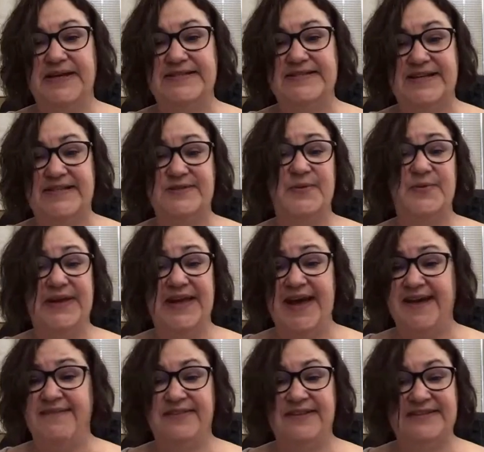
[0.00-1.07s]
that's when we
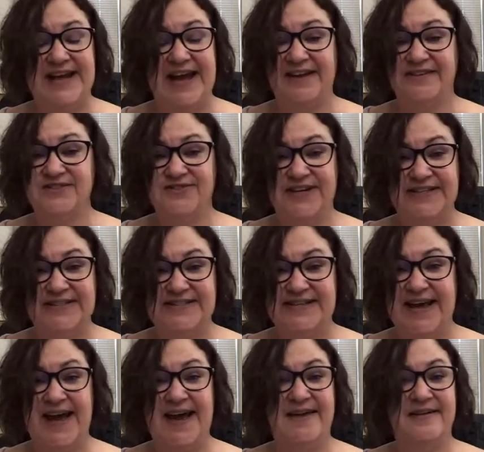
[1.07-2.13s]
have the tax rate
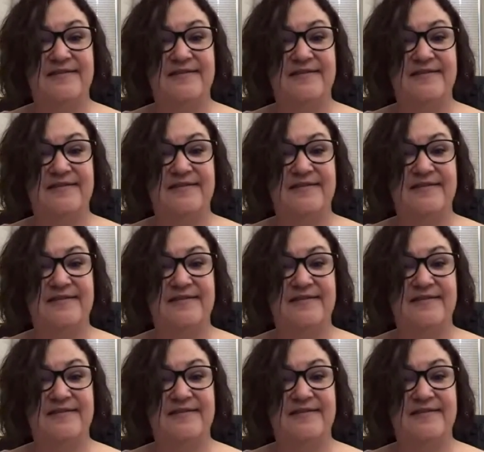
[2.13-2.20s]
set.